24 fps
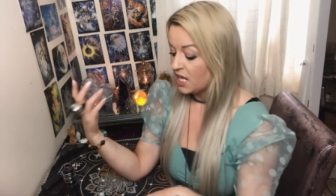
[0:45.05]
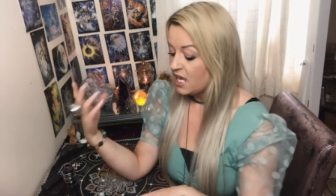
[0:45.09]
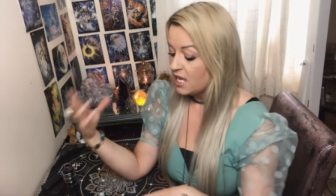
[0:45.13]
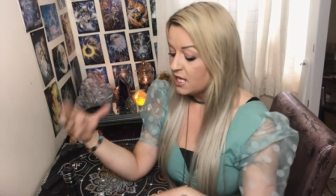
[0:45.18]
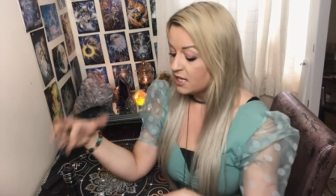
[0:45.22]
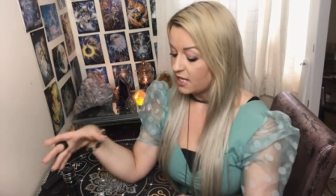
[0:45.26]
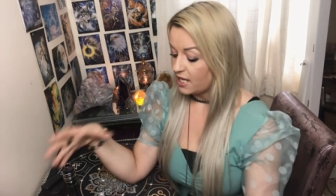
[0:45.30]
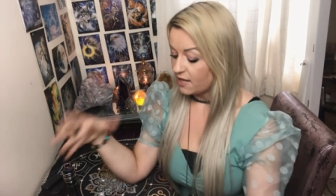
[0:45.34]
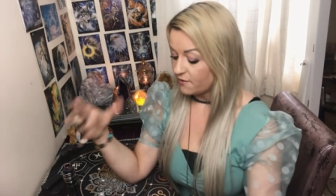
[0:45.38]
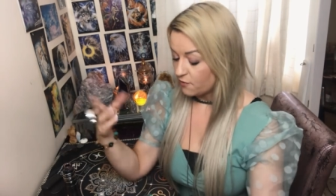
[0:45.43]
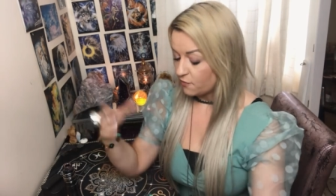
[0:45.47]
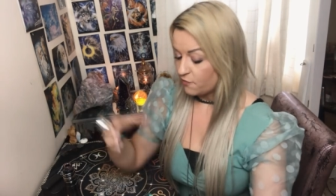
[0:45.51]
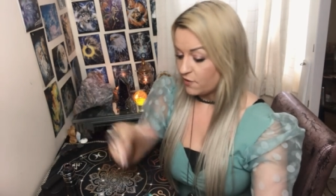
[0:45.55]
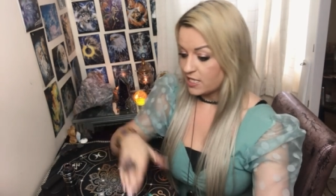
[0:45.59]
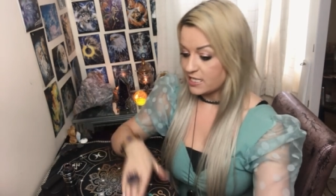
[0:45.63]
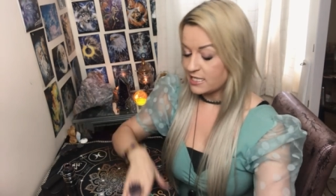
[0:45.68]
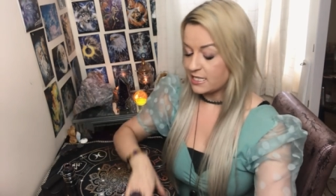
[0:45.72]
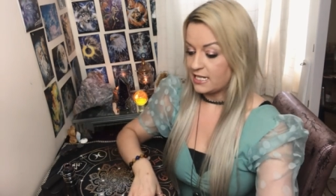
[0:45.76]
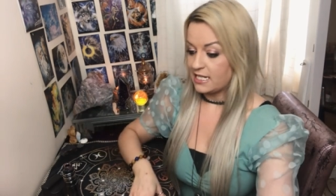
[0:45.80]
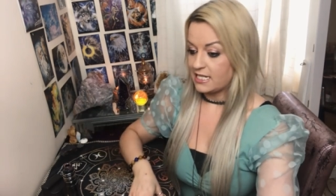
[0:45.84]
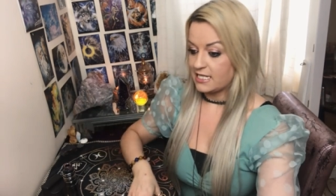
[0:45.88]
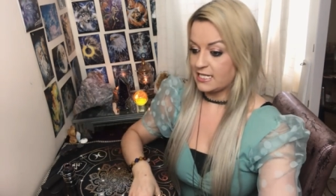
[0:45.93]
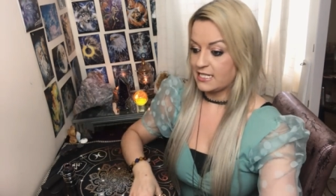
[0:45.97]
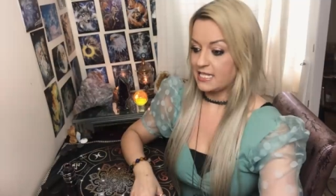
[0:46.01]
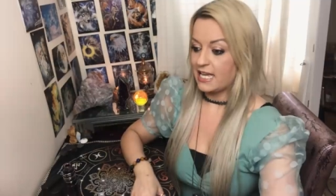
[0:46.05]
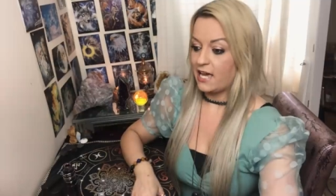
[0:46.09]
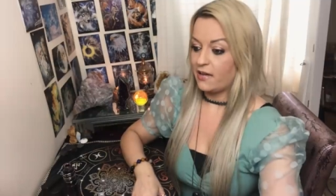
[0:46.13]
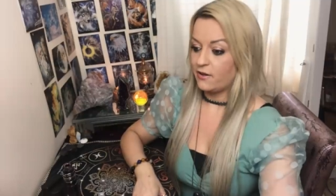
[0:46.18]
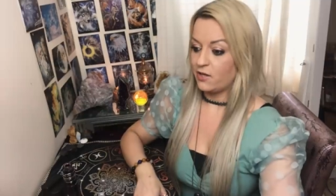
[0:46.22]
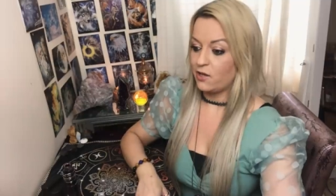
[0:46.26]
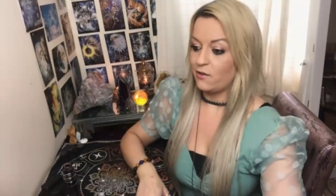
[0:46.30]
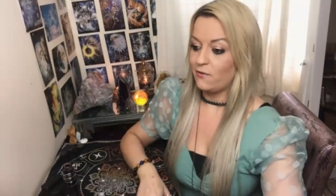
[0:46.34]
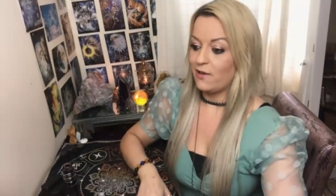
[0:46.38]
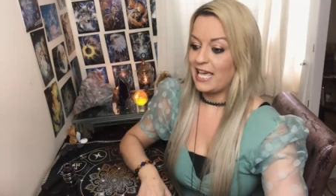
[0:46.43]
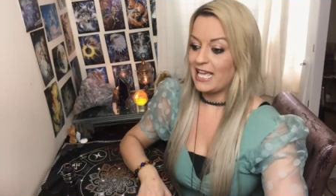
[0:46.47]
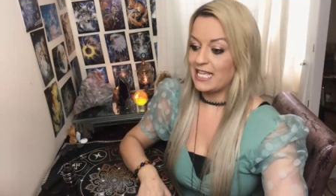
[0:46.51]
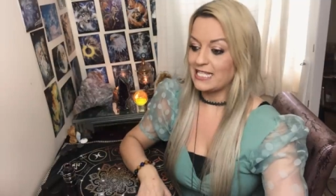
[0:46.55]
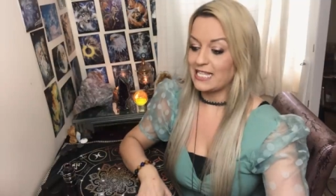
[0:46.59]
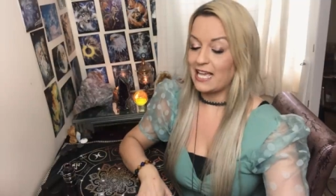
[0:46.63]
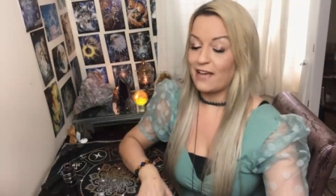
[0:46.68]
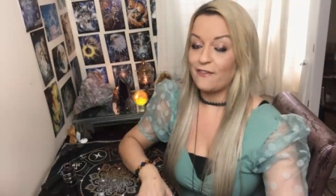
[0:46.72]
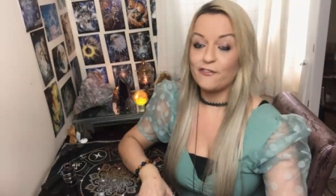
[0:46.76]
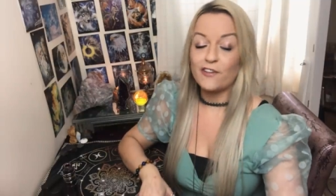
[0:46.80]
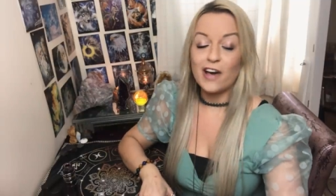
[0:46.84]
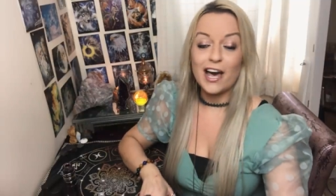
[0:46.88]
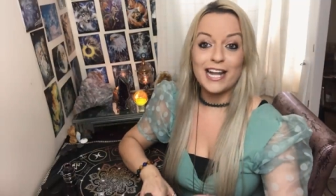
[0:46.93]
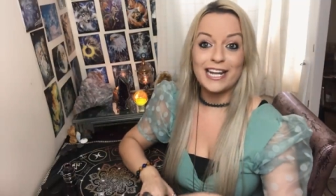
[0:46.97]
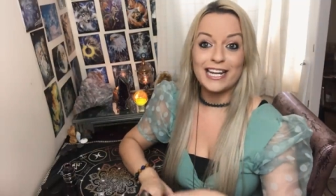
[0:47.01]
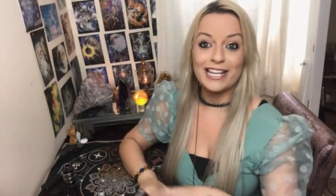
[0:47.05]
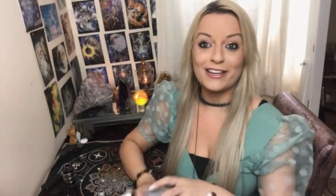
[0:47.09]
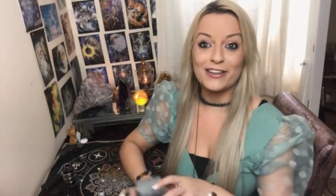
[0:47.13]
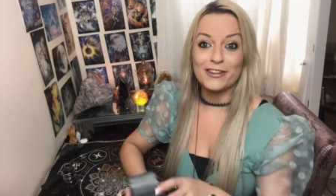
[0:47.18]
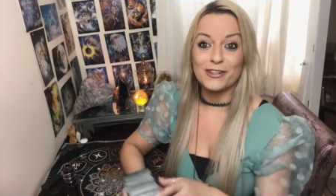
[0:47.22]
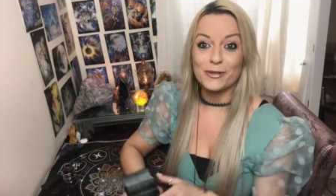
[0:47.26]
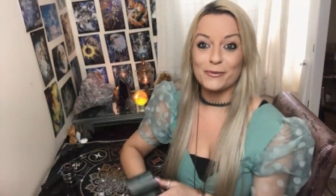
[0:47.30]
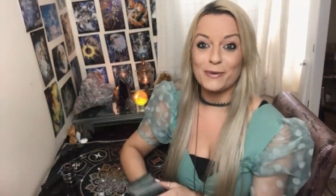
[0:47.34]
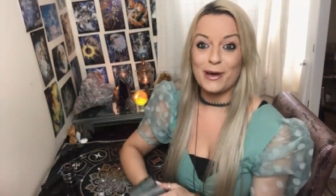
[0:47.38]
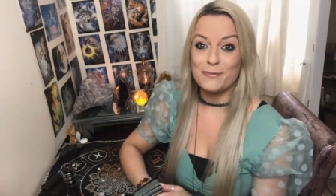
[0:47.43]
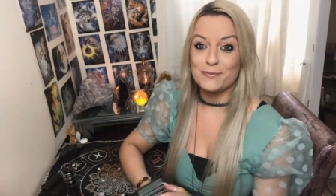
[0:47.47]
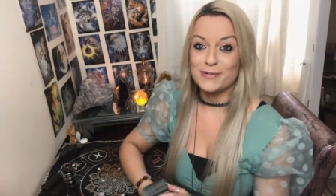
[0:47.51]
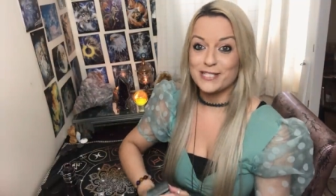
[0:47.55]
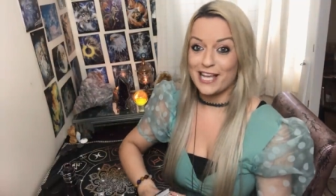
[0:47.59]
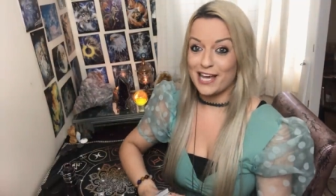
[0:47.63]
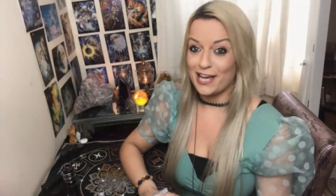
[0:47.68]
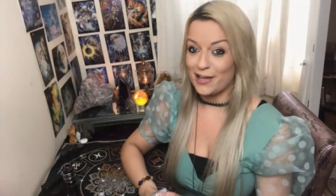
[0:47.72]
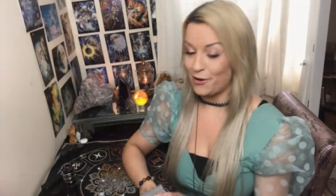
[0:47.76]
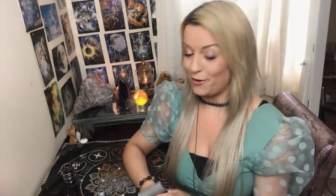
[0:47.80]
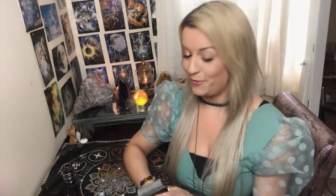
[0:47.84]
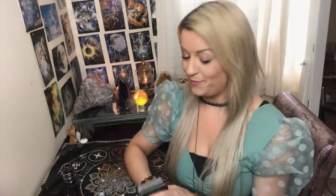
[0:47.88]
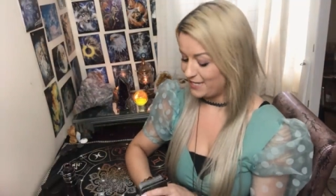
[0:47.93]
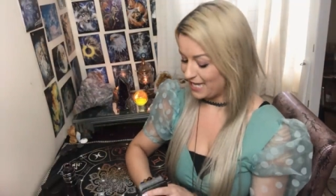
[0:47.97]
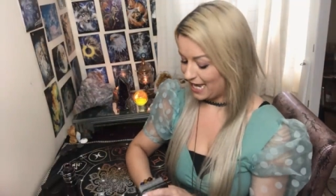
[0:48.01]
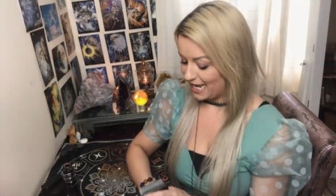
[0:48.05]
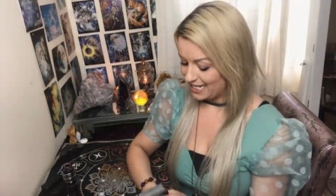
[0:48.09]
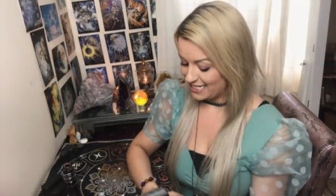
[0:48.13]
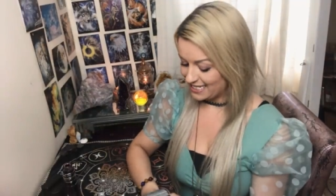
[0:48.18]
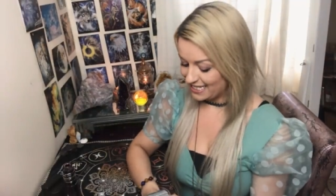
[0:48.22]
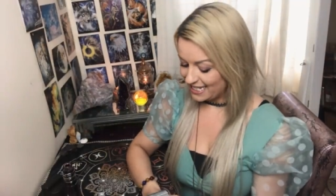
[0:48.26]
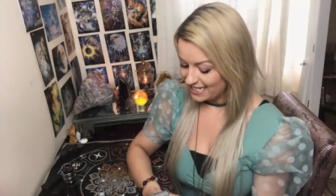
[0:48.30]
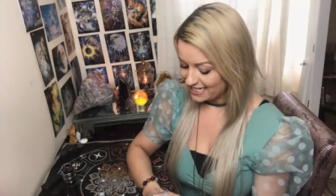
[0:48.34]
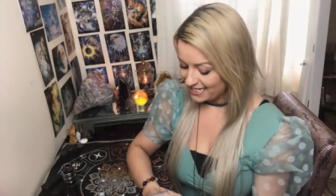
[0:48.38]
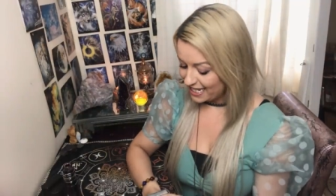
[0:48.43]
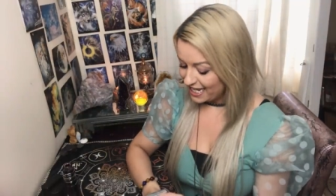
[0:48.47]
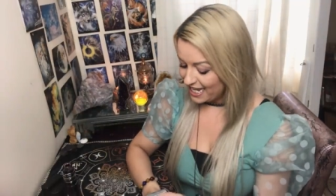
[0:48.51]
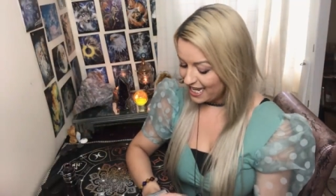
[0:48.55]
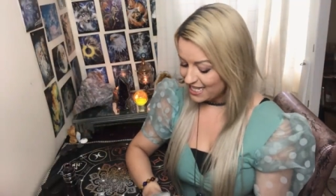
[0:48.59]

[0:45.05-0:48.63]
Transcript: The other things I need to tell you is I finally got the website updated.